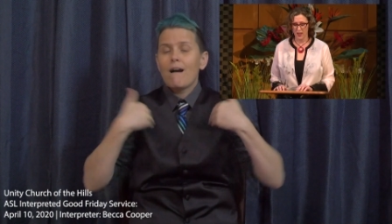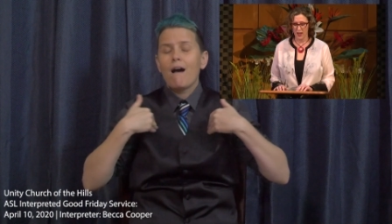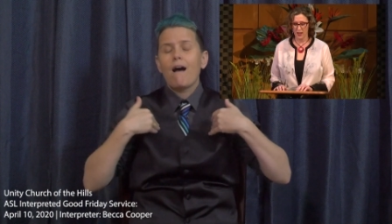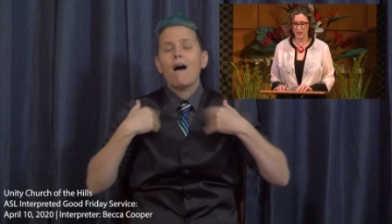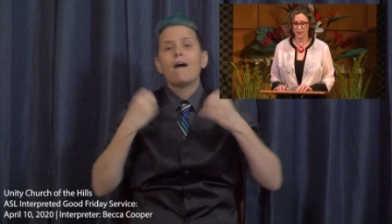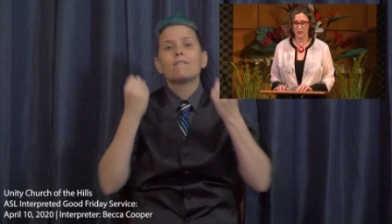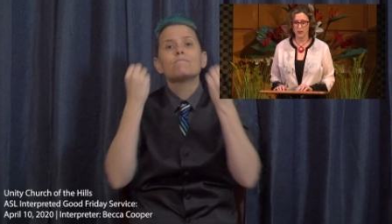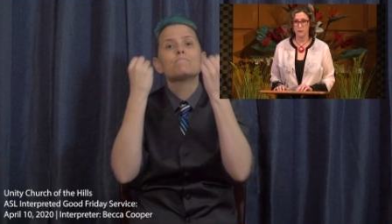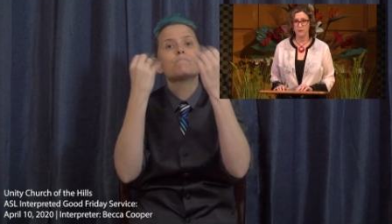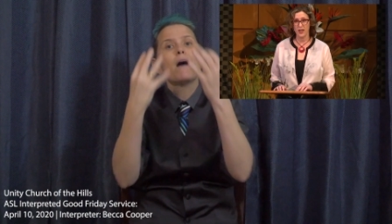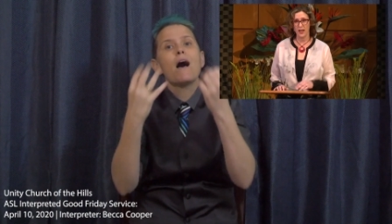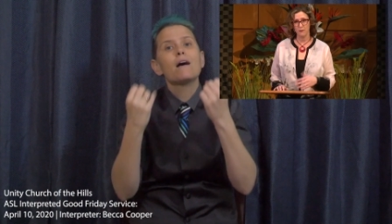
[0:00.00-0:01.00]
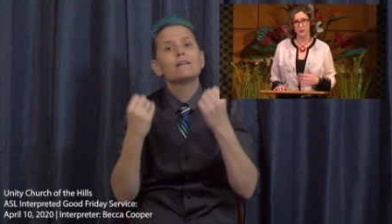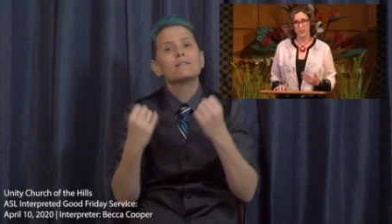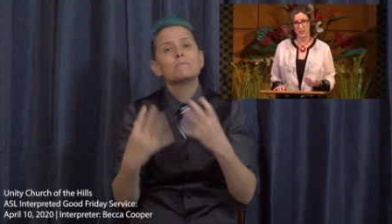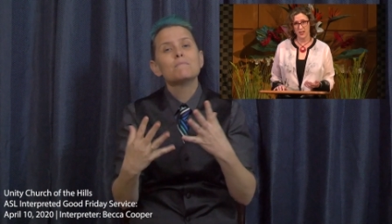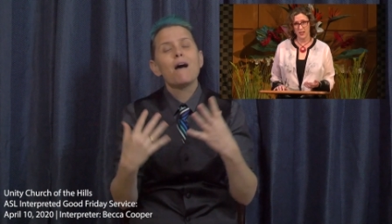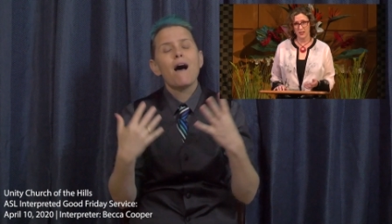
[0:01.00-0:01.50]
and that
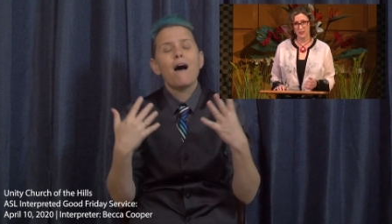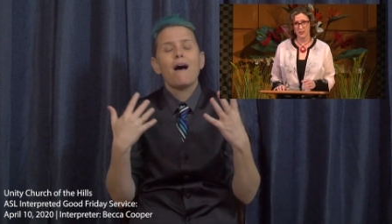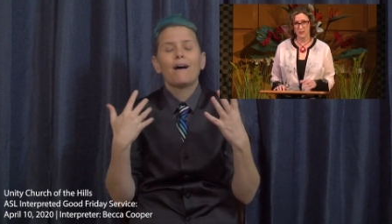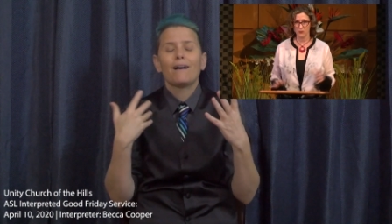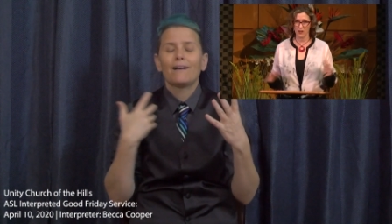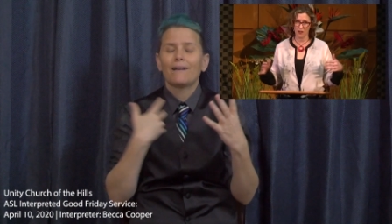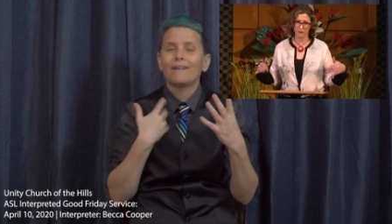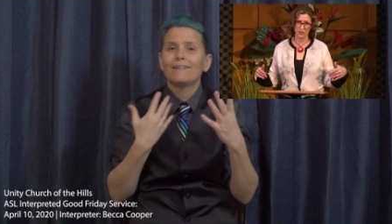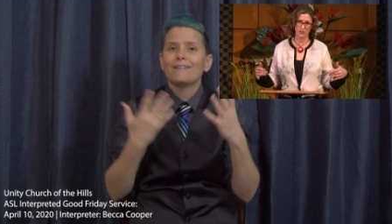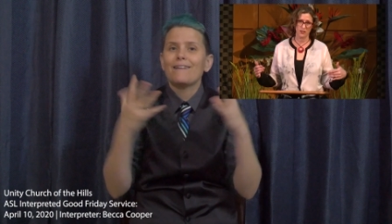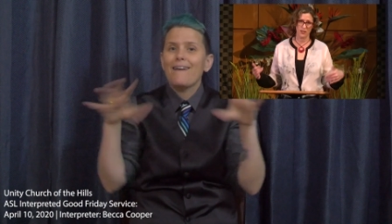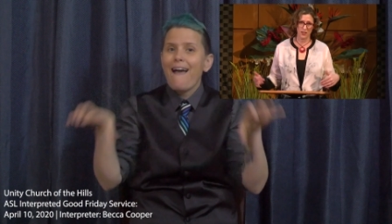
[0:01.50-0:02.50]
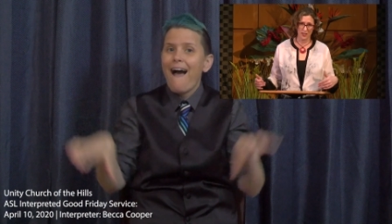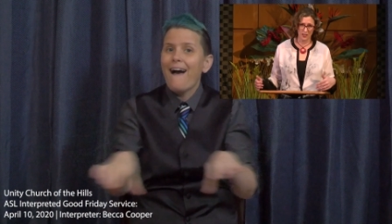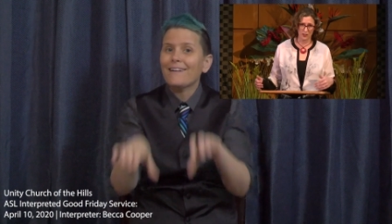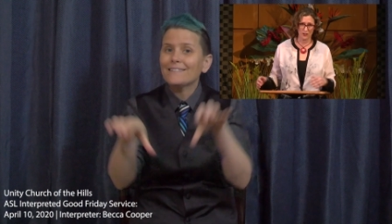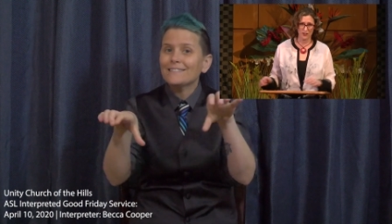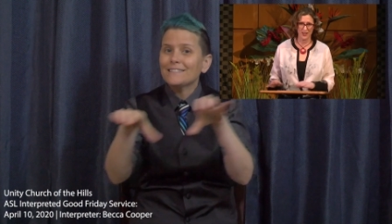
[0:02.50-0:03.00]
begins, obviously, here.